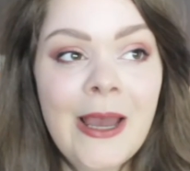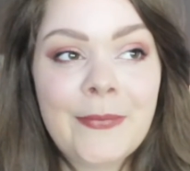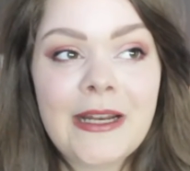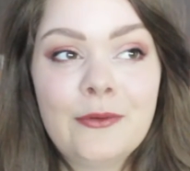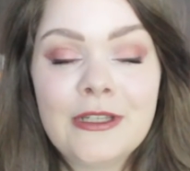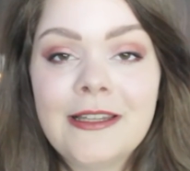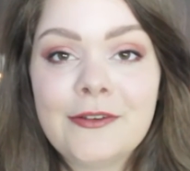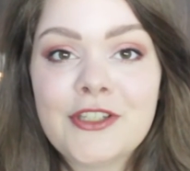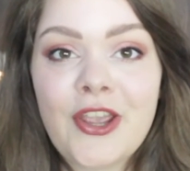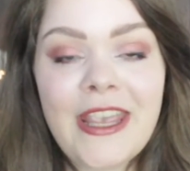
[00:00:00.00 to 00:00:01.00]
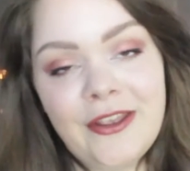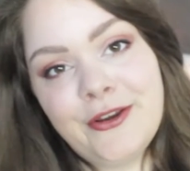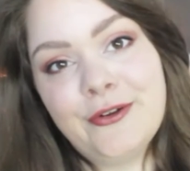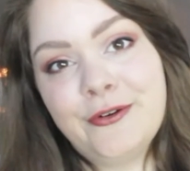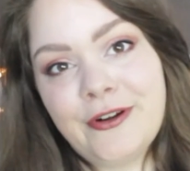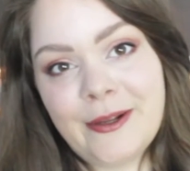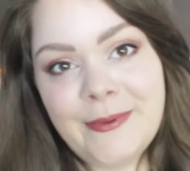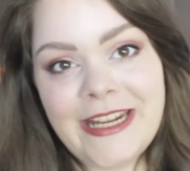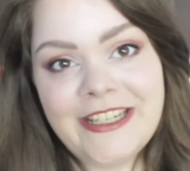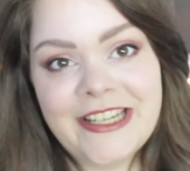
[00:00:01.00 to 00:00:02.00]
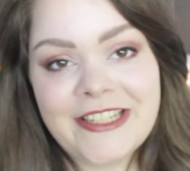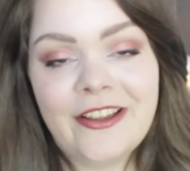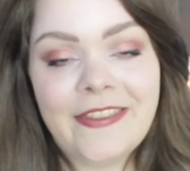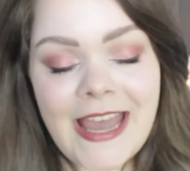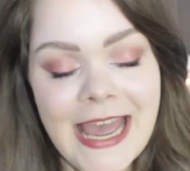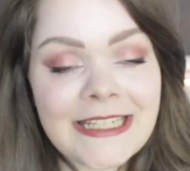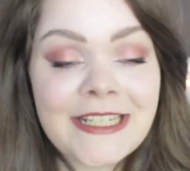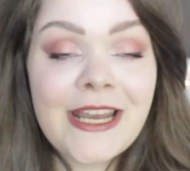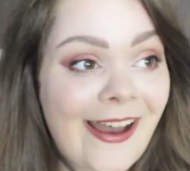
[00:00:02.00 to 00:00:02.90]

But I would love to hear your recommendations on that,